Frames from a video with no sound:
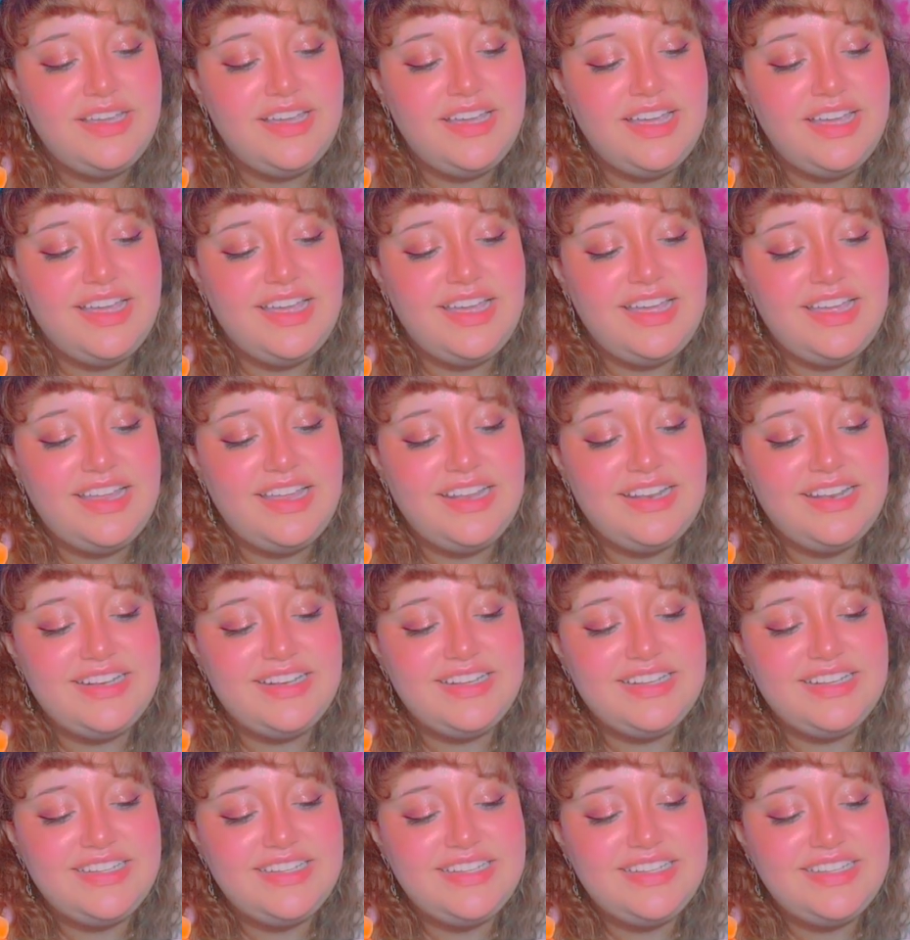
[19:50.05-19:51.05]

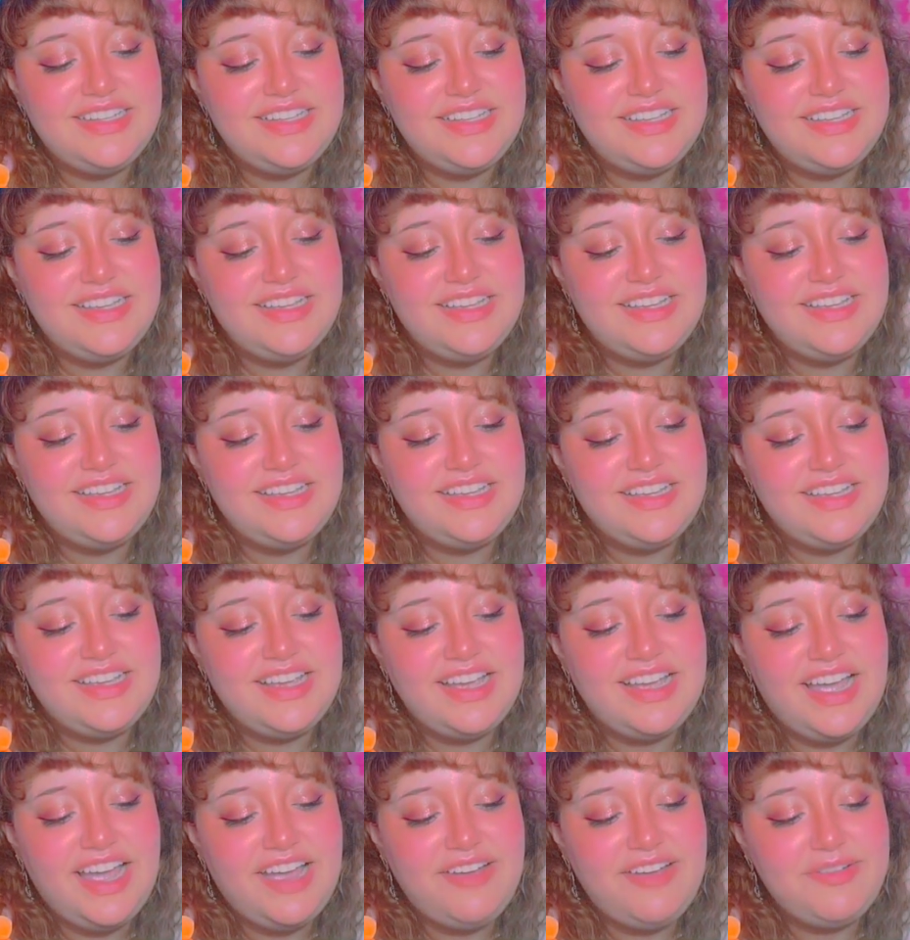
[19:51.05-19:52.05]
And
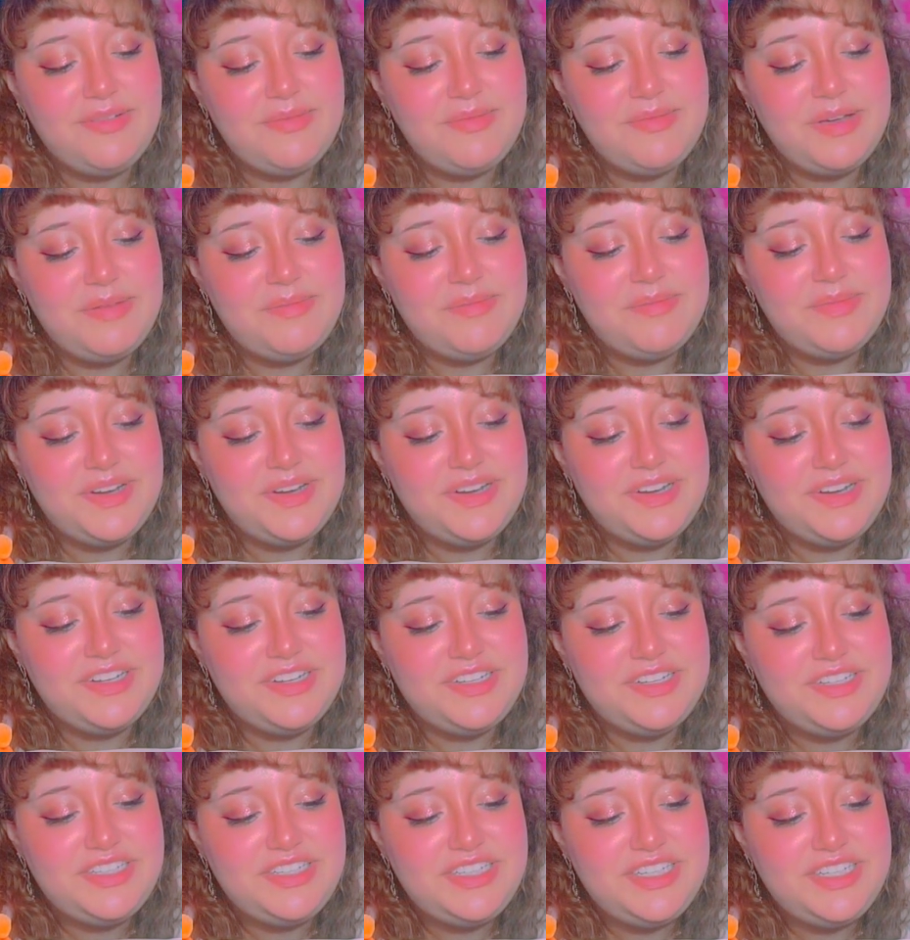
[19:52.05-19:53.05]
I remember
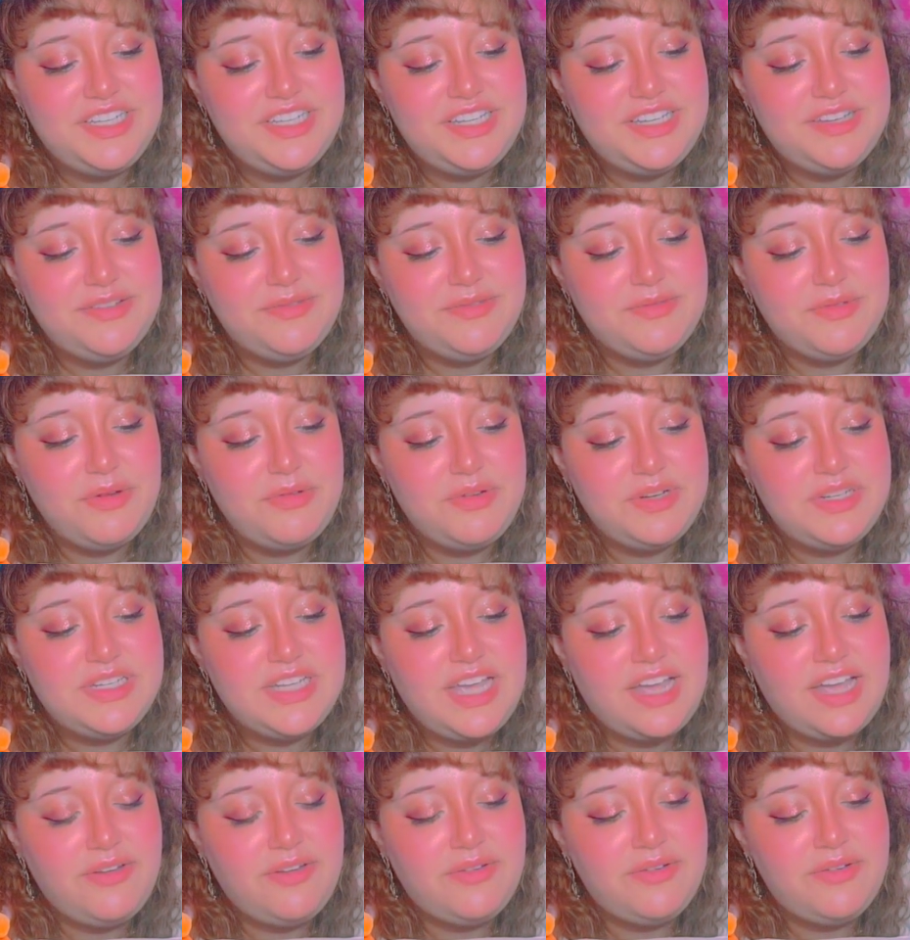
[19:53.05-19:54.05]
she wrote
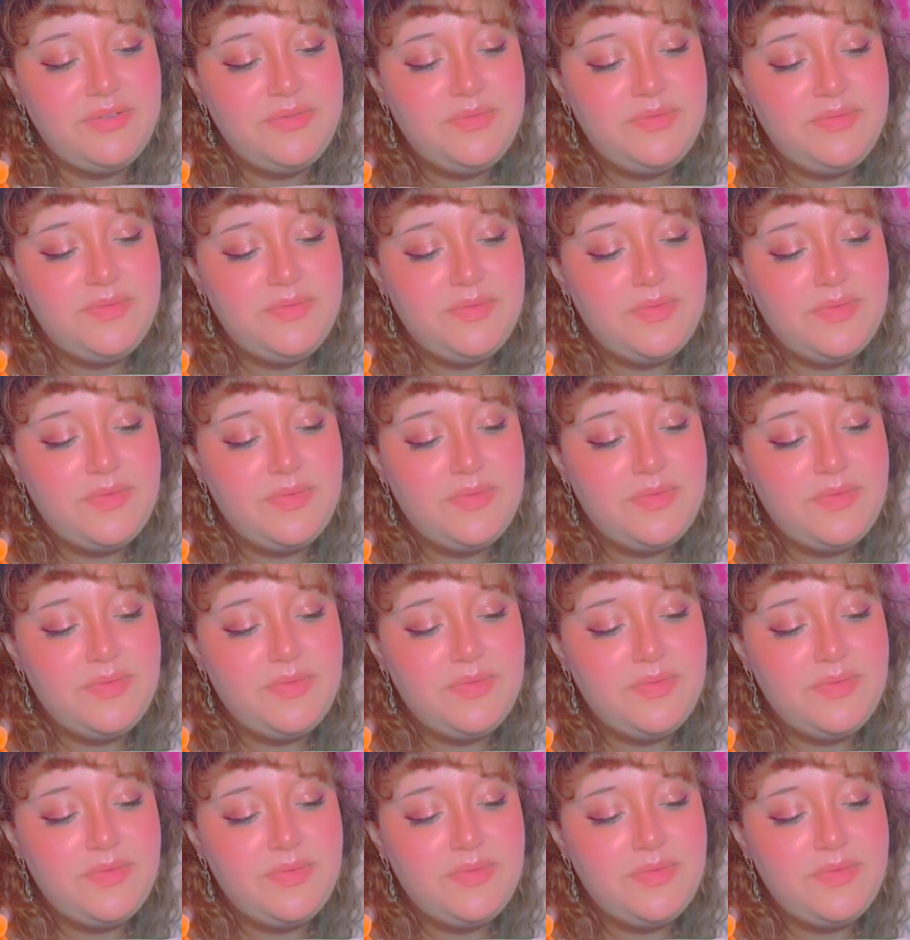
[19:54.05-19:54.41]
down